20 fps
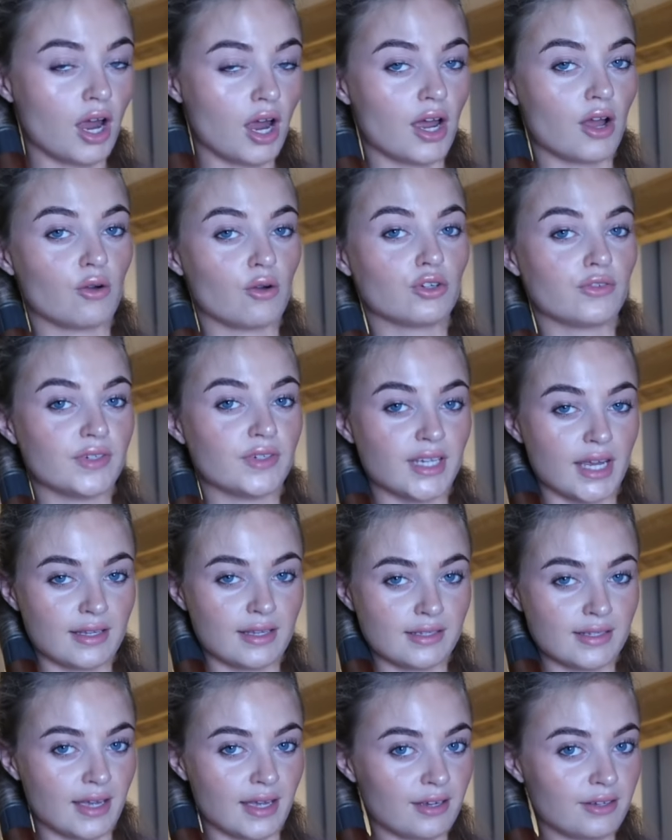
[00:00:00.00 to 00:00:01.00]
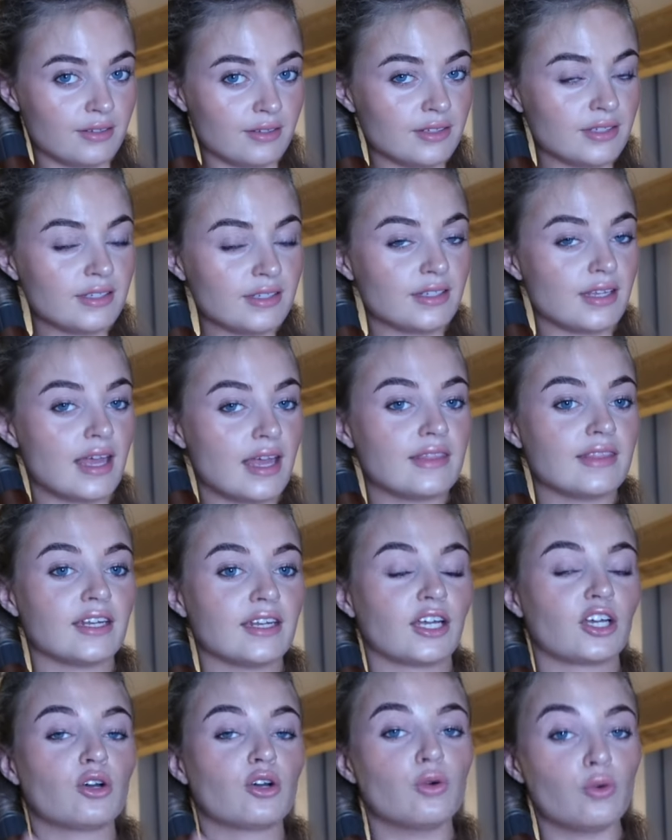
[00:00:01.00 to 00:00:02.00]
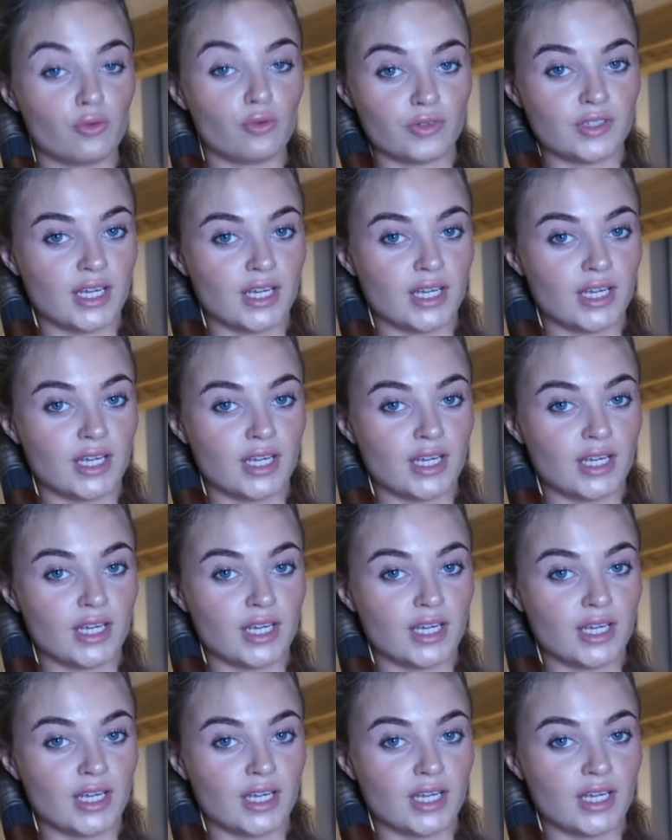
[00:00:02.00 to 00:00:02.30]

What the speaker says: I hold for 10 seconds and then I cool for